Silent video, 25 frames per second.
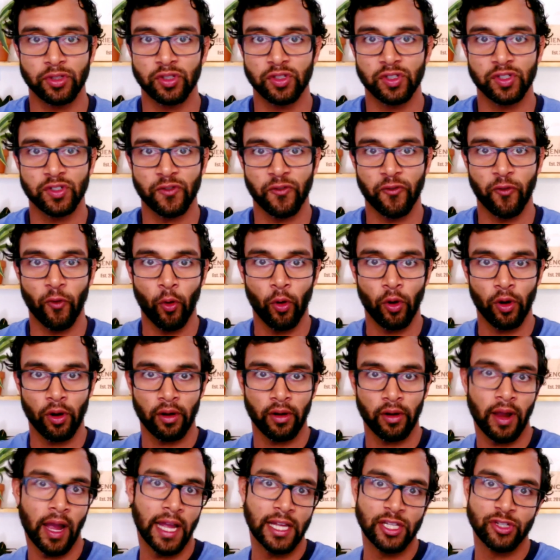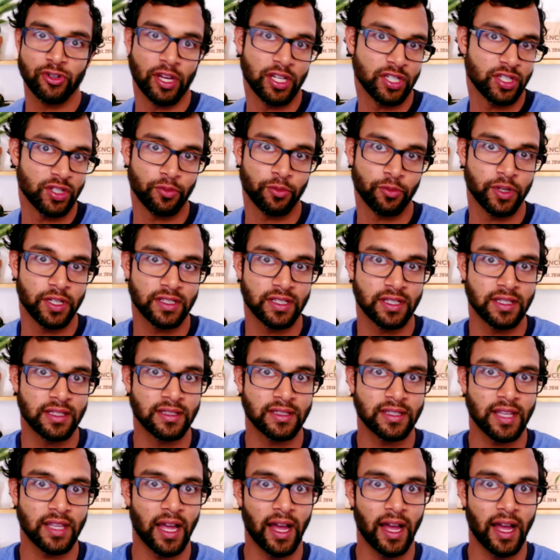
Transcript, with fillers: juice for hydration reasons.